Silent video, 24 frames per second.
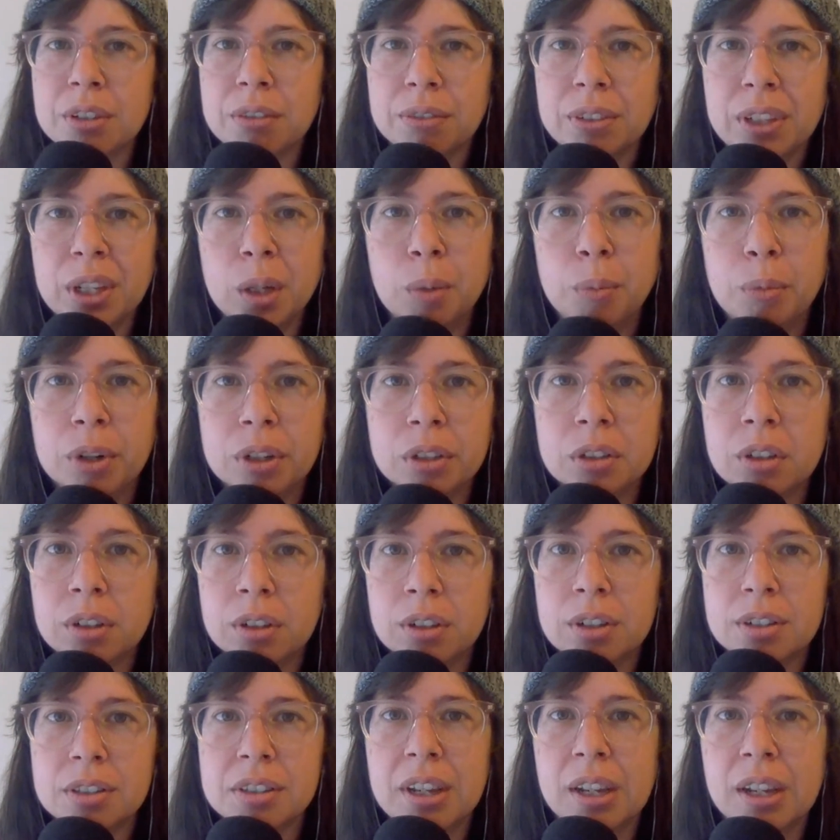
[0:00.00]
of Gilmore
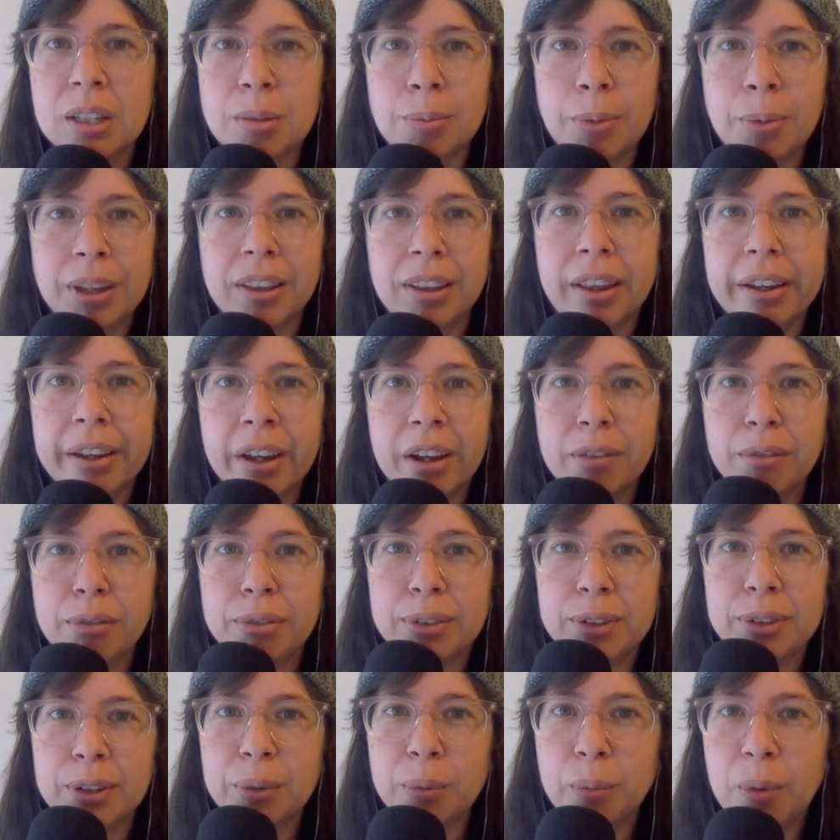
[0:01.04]
Girls. That's my like
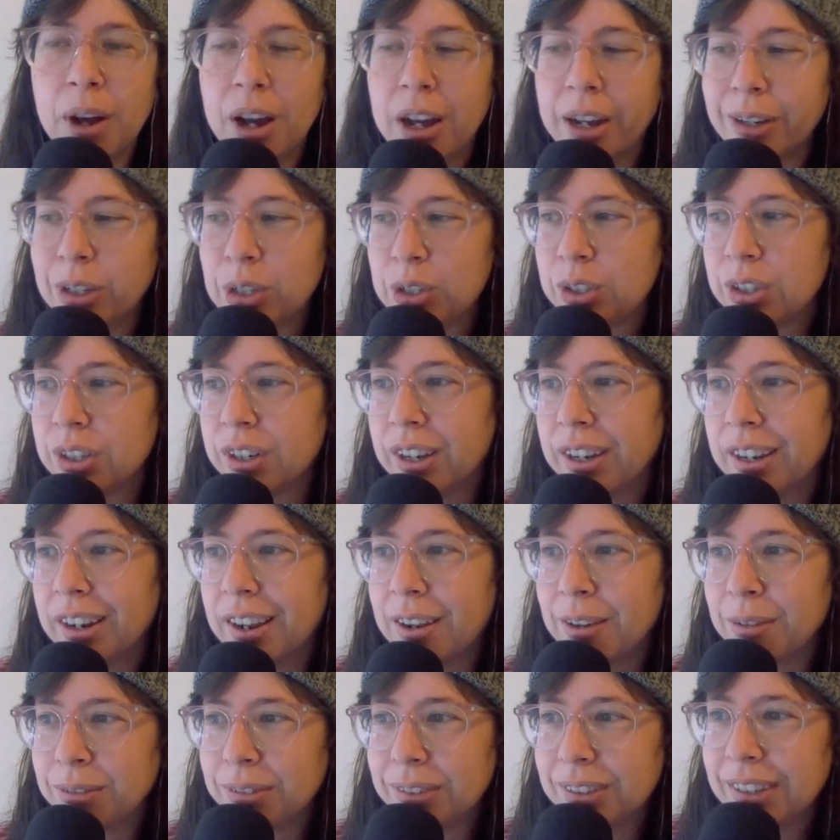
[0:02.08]
comfort watch, and
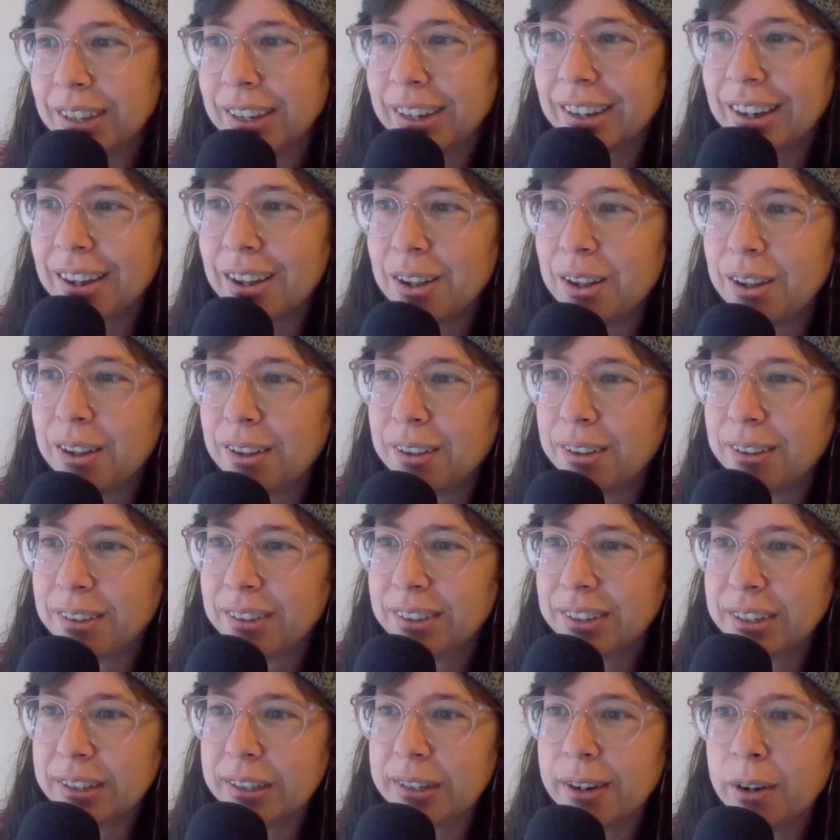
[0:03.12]
I feel like I'll,
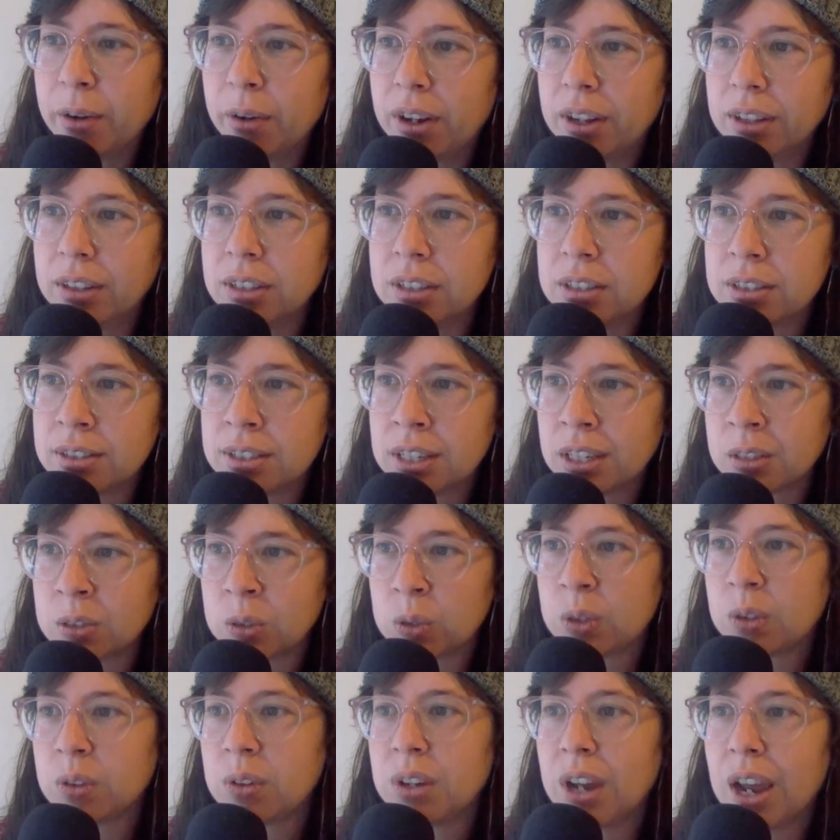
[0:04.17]
you know, on the
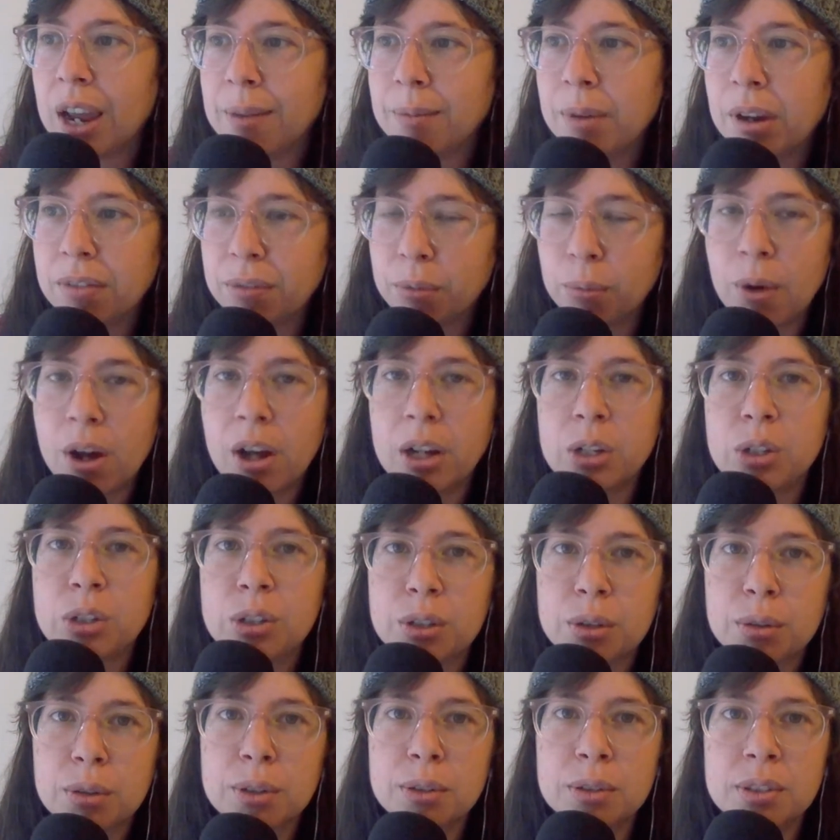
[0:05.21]
sixth time I've
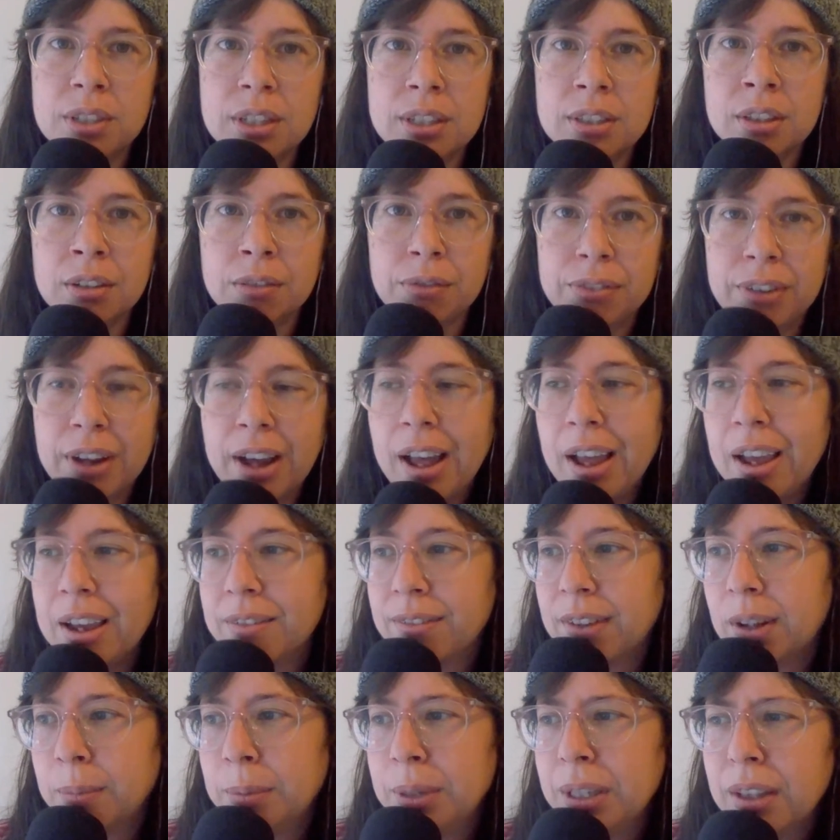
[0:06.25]
watched through season
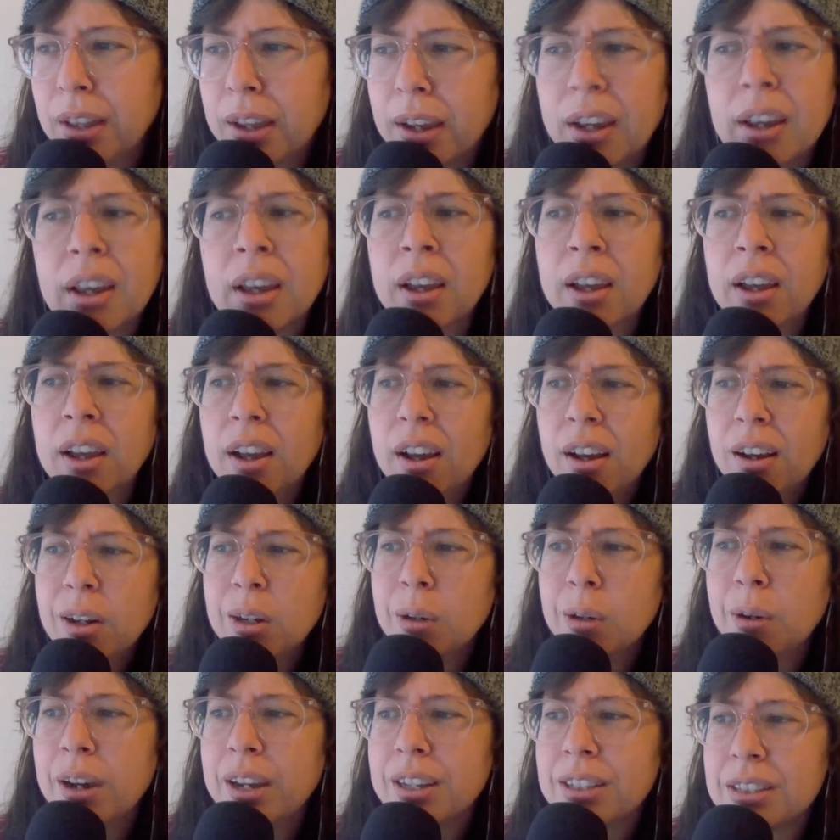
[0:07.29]
five, I'll be like,
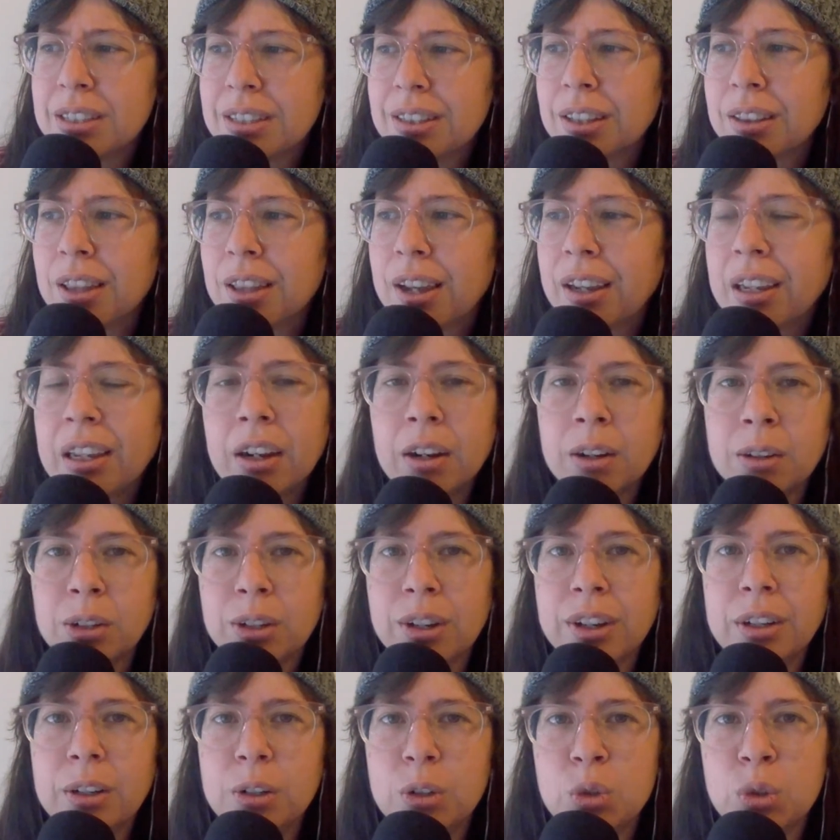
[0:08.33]
oh, I see that that character
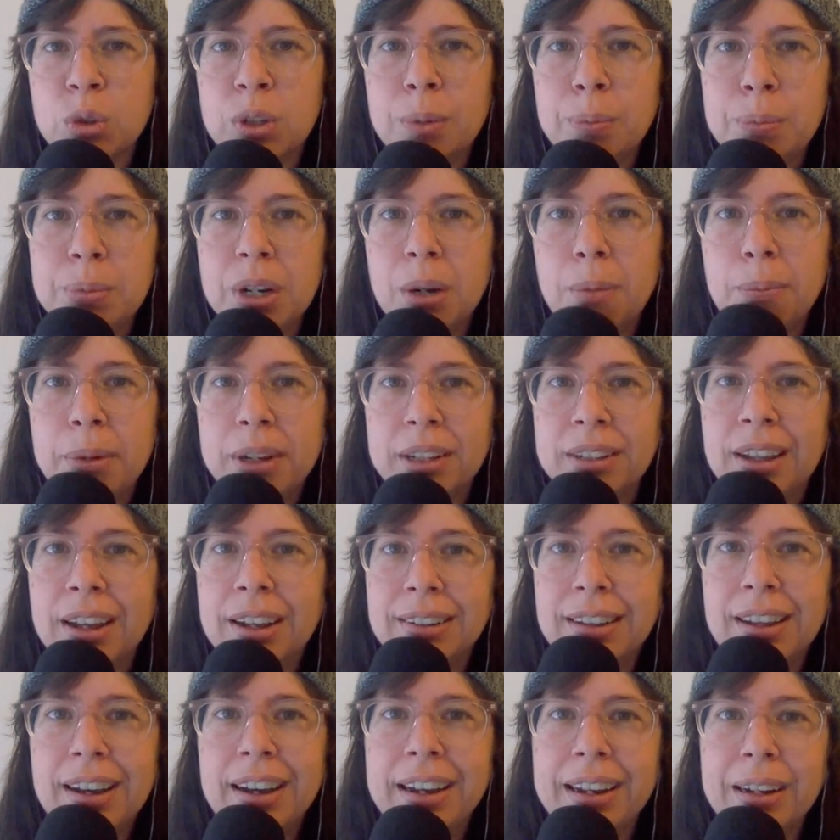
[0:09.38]
kind of tripped up on that
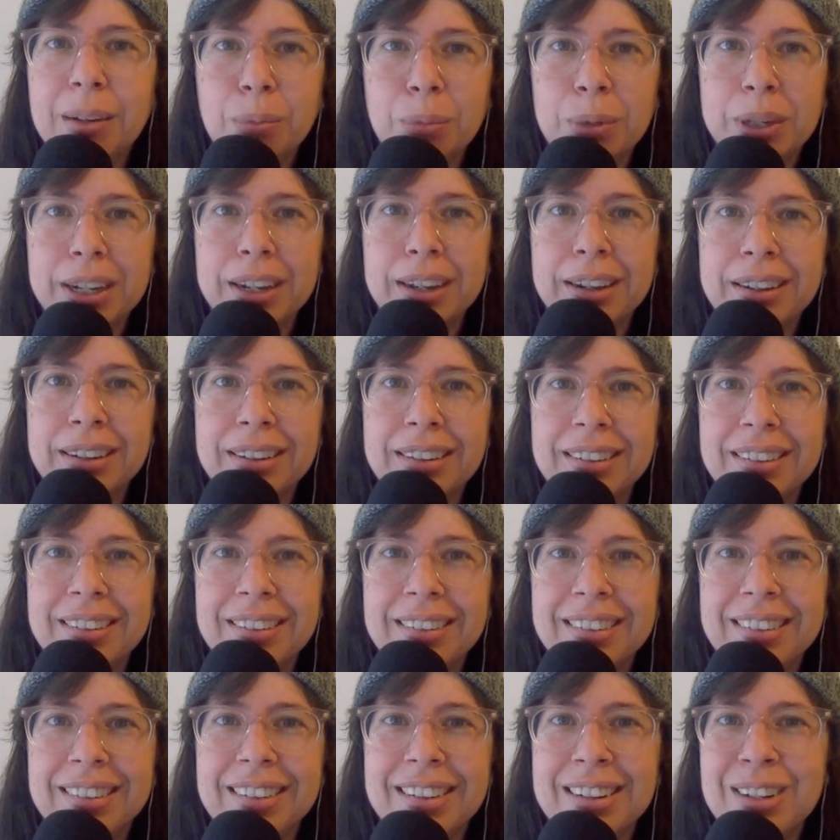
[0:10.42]
line, but
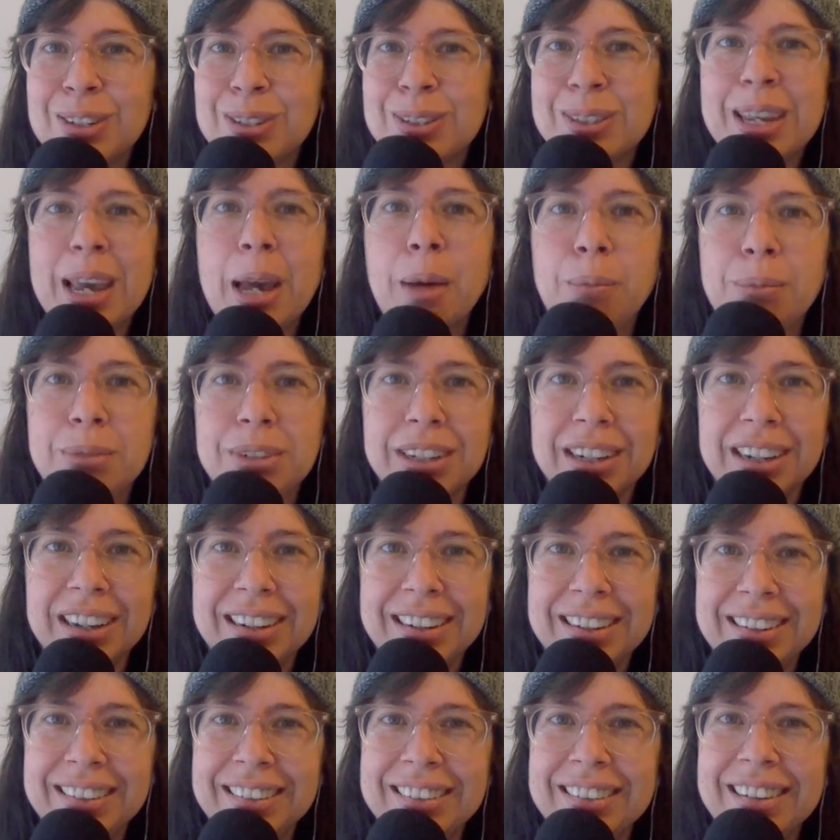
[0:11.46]
they just kept
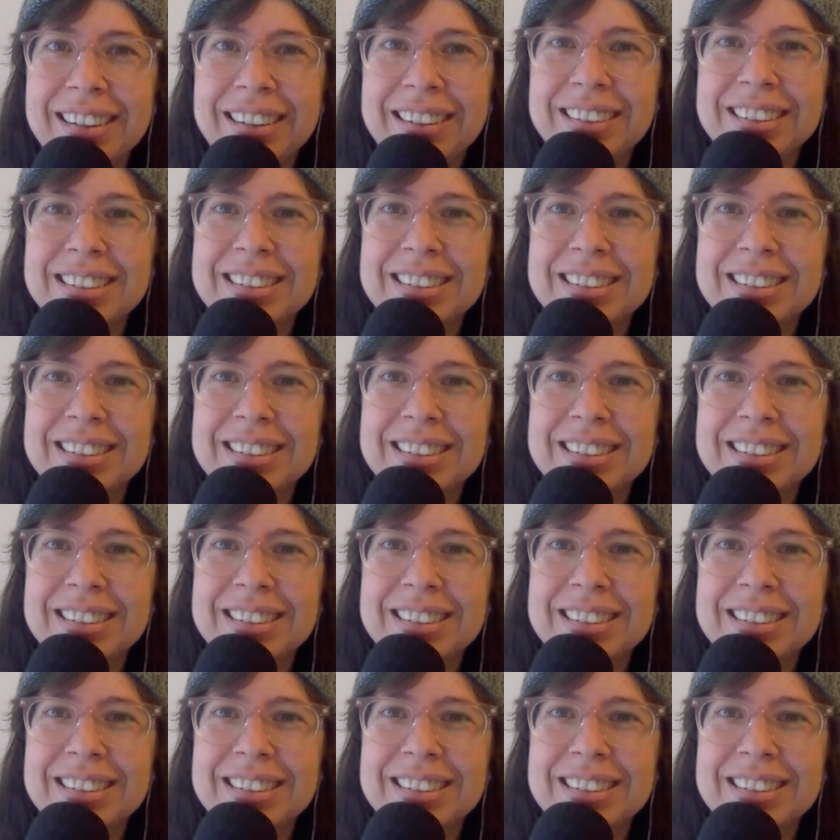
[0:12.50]
it, you know.